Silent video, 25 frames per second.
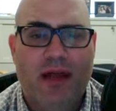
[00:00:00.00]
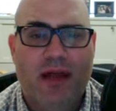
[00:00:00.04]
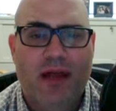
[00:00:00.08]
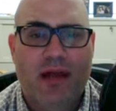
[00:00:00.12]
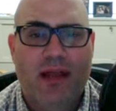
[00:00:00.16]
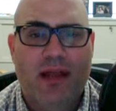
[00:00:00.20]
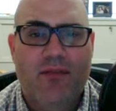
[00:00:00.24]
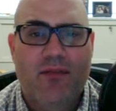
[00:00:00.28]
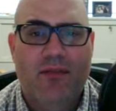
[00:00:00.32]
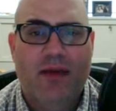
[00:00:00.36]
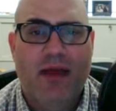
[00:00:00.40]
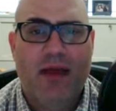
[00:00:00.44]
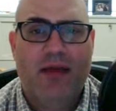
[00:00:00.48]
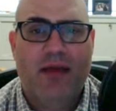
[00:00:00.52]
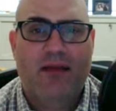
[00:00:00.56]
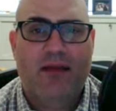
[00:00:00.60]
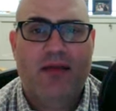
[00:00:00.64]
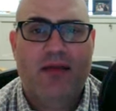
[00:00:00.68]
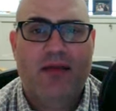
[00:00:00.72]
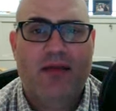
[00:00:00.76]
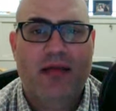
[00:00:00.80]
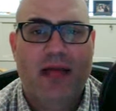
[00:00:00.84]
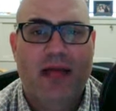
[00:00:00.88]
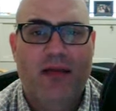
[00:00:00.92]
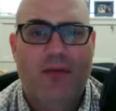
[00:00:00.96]
of keep my hand on
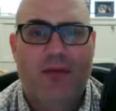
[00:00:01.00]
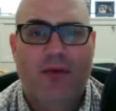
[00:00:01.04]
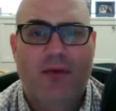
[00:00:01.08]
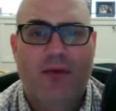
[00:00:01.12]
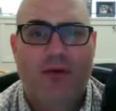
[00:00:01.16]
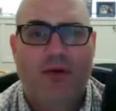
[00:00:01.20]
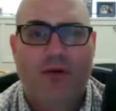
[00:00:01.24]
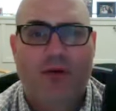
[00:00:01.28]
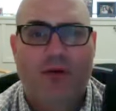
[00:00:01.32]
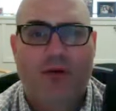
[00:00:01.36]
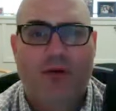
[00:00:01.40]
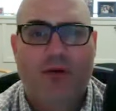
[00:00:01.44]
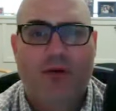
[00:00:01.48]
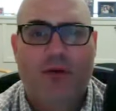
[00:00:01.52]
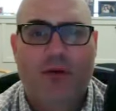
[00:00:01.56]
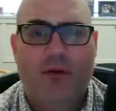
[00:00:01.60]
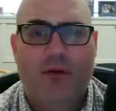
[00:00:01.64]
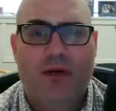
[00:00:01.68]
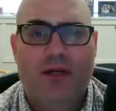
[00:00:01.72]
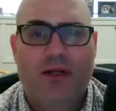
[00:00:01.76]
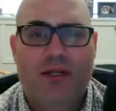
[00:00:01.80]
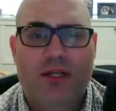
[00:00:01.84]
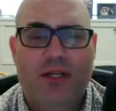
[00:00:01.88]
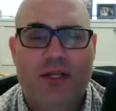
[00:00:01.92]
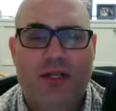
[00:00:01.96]
the table, or
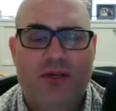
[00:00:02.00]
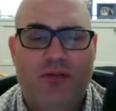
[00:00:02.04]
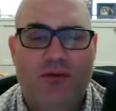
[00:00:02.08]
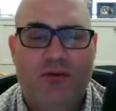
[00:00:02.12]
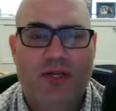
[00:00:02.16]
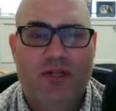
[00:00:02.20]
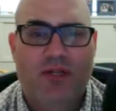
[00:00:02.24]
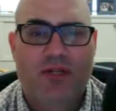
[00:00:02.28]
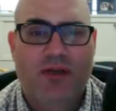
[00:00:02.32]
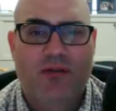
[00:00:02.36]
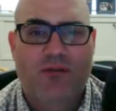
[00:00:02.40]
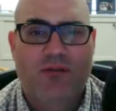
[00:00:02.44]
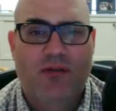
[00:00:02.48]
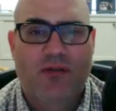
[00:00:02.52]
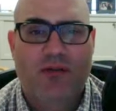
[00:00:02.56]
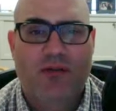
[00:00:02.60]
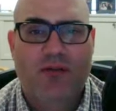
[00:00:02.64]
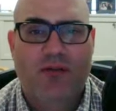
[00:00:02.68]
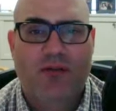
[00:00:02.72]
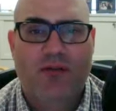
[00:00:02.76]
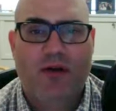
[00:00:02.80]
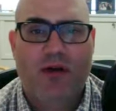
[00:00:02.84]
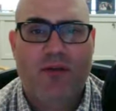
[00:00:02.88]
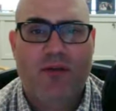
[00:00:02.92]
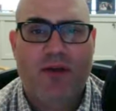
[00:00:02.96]
in situations that really
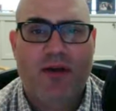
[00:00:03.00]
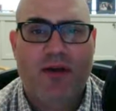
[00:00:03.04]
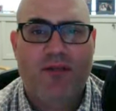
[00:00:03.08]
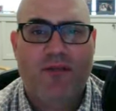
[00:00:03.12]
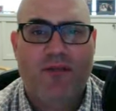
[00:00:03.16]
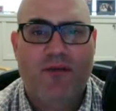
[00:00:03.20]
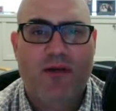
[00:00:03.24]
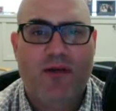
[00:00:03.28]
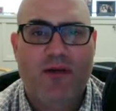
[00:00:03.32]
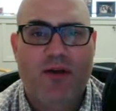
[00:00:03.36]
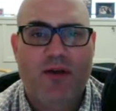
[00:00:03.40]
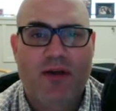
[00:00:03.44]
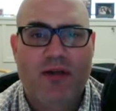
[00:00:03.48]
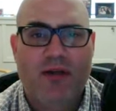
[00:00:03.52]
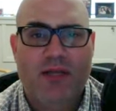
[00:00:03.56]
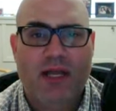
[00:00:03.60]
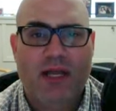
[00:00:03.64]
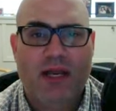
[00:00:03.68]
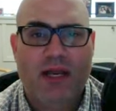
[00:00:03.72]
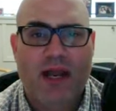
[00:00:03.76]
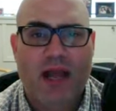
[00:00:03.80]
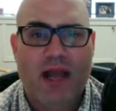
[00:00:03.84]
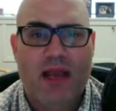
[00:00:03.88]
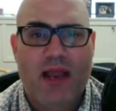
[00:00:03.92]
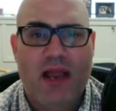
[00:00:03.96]
require me to focus
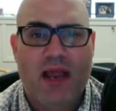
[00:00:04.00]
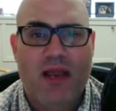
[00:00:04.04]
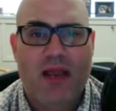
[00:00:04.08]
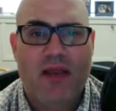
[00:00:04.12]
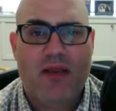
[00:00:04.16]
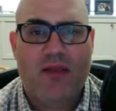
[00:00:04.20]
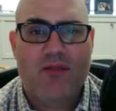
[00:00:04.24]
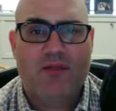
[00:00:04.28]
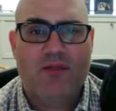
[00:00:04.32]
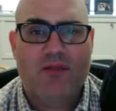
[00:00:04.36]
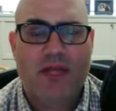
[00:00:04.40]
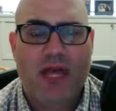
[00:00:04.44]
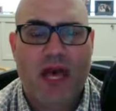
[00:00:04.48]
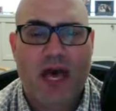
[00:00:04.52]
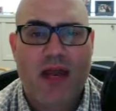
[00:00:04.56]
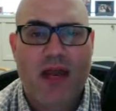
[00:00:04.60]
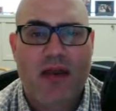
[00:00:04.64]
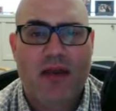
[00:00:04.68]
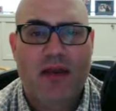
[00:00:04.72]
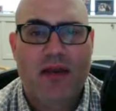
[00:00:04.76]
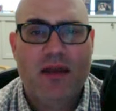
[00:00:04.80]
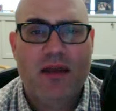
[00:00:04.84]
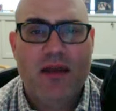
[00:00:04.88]
and use that.